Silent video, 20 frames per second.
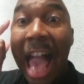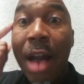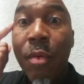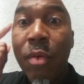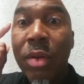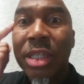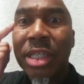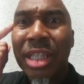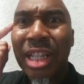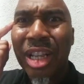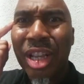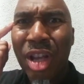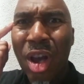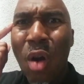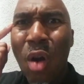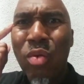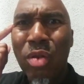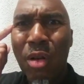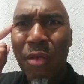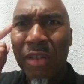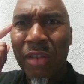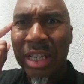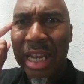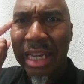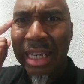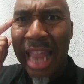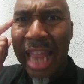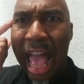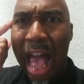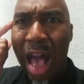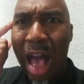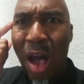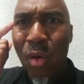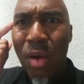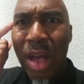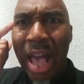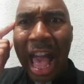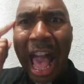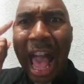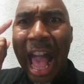I was the goat over
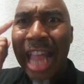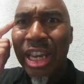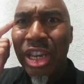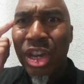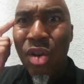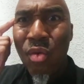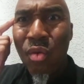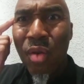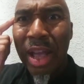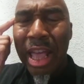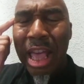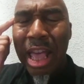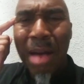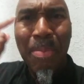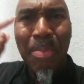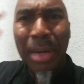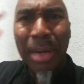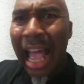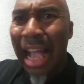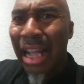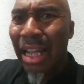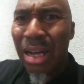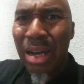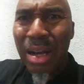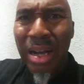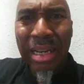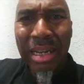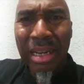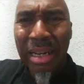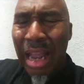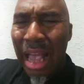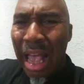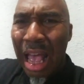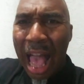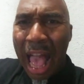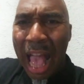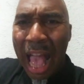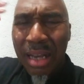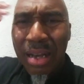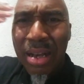Nadal. I knew it, but I couldn't
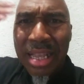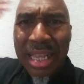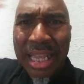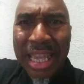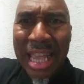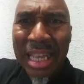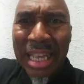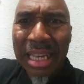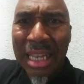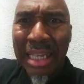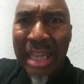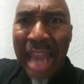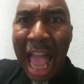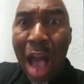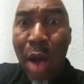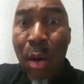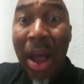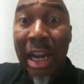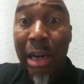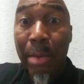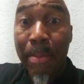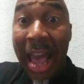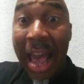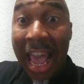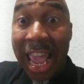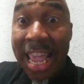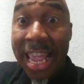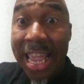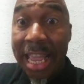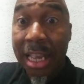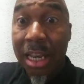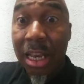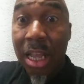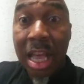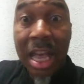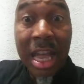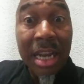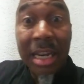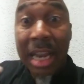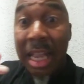I couldn't get Nadal out of my head.